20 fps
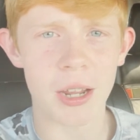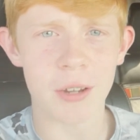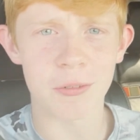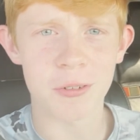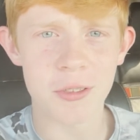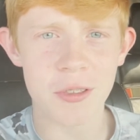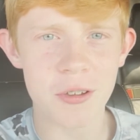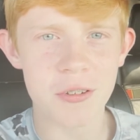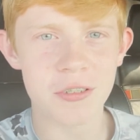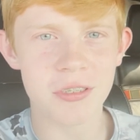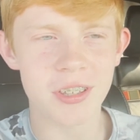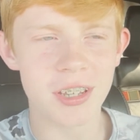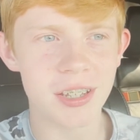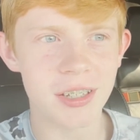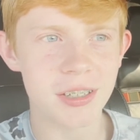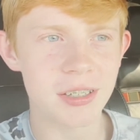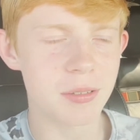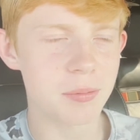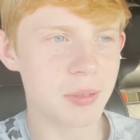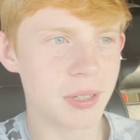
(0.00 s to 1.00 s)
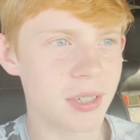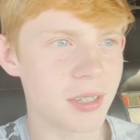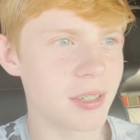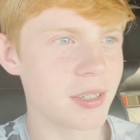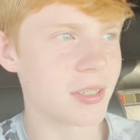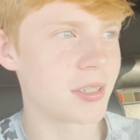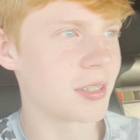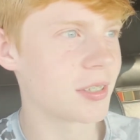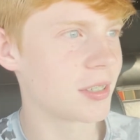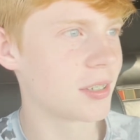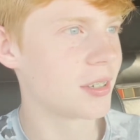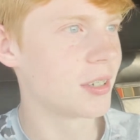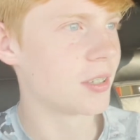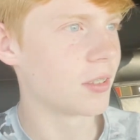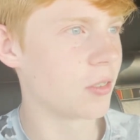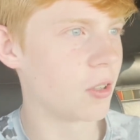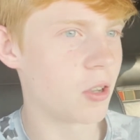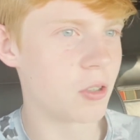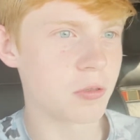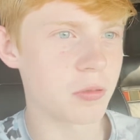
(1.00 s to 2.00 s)
for those things, because
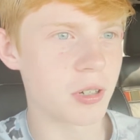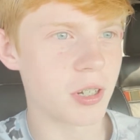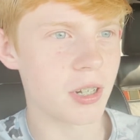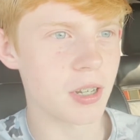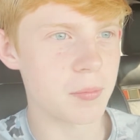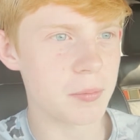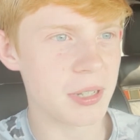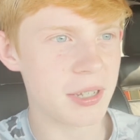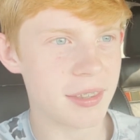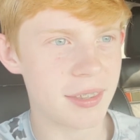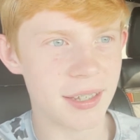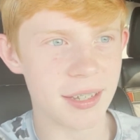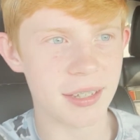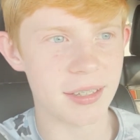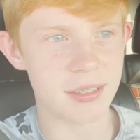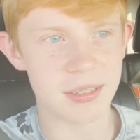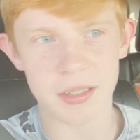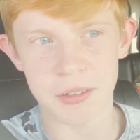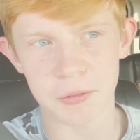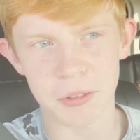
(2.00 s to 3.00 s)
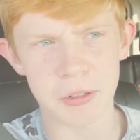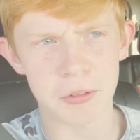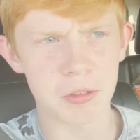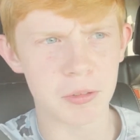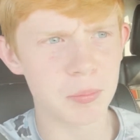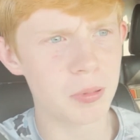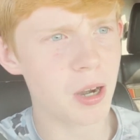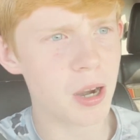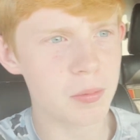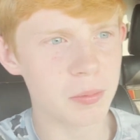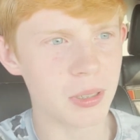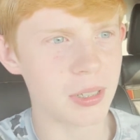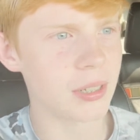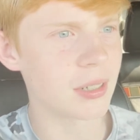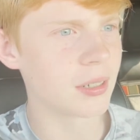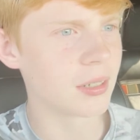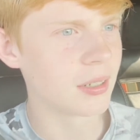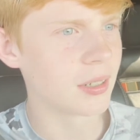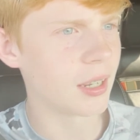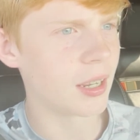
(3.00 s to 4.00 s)
those were going to be things that we would probably
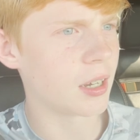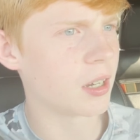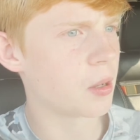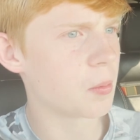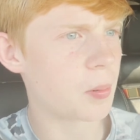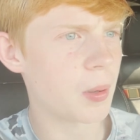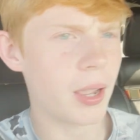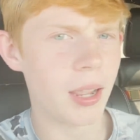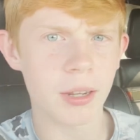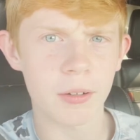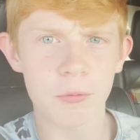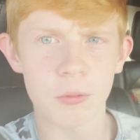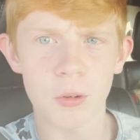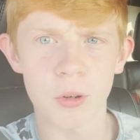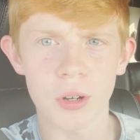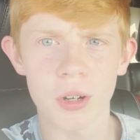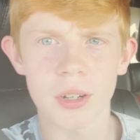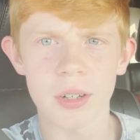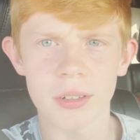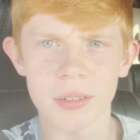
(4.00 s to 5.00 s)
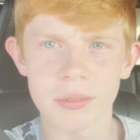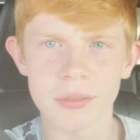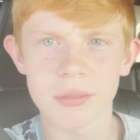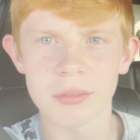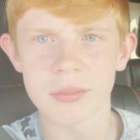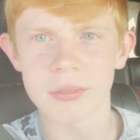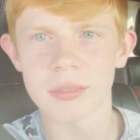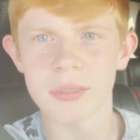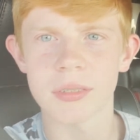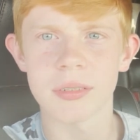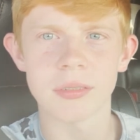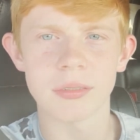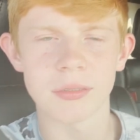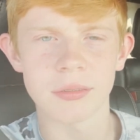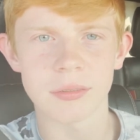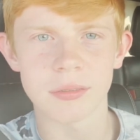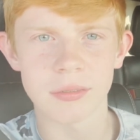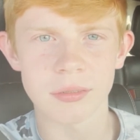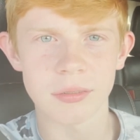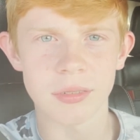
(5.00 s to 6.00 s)
end up paying for
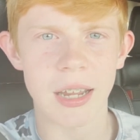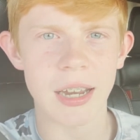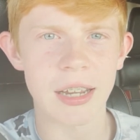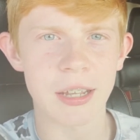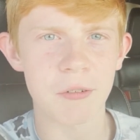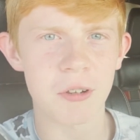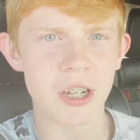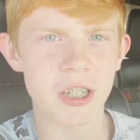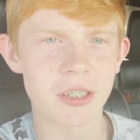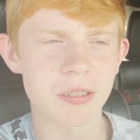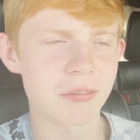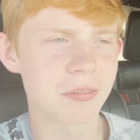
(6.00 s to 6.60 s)
anyway.